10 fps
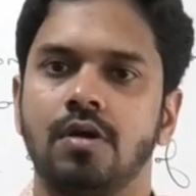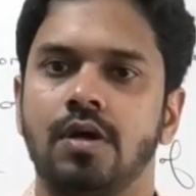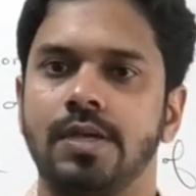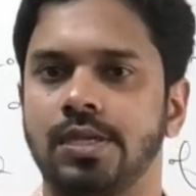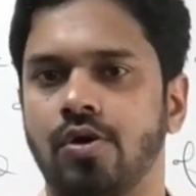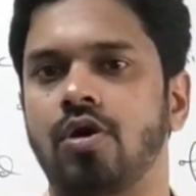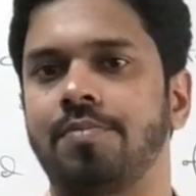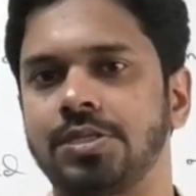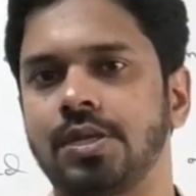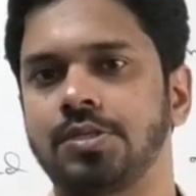his
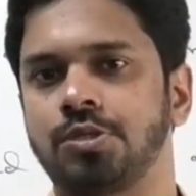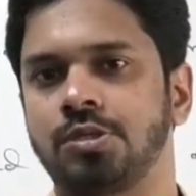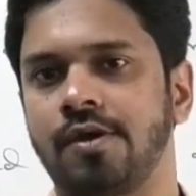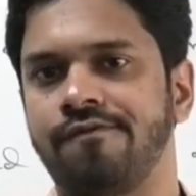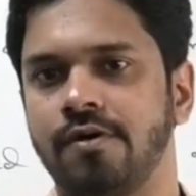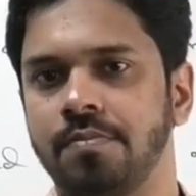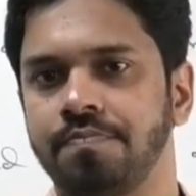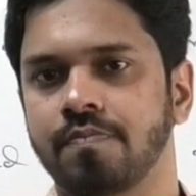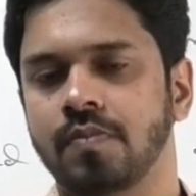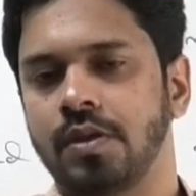economy starts to suffer.
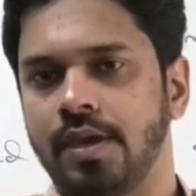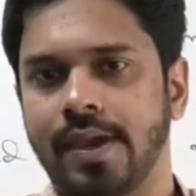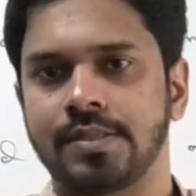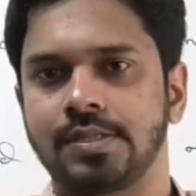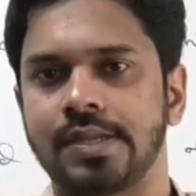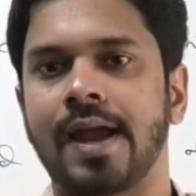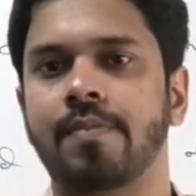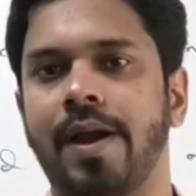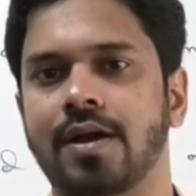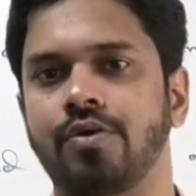He gets his
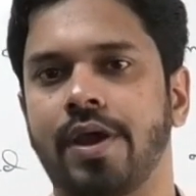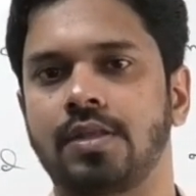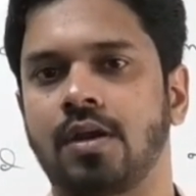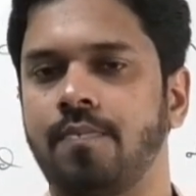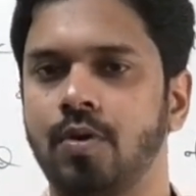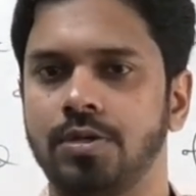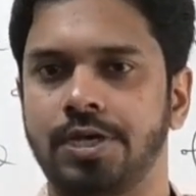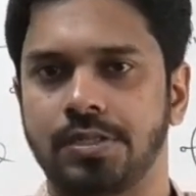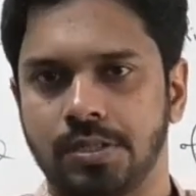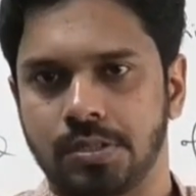act back together and
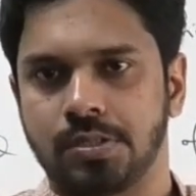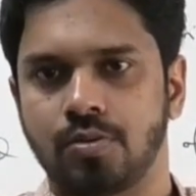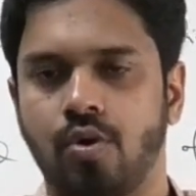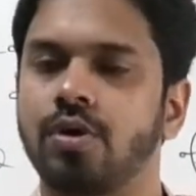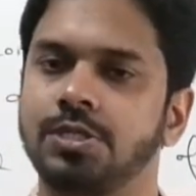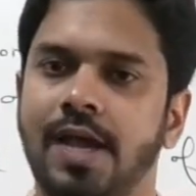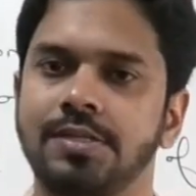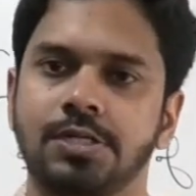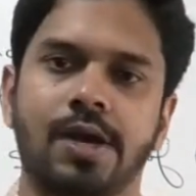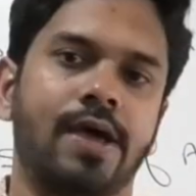apologizes or
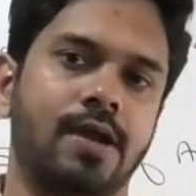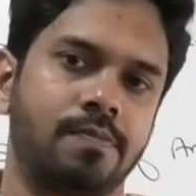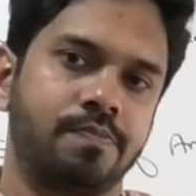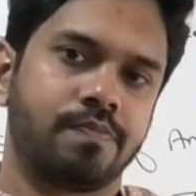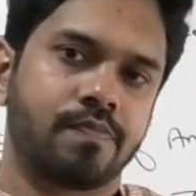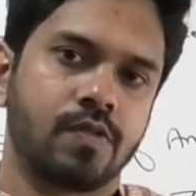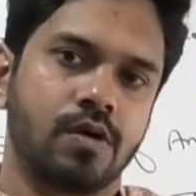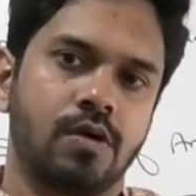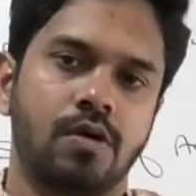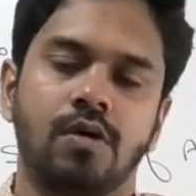stands trial.
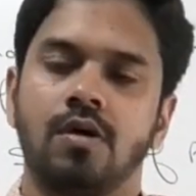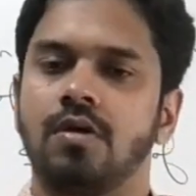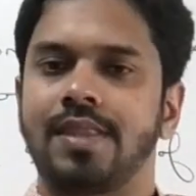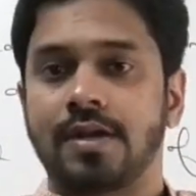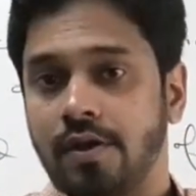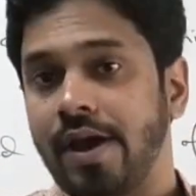That never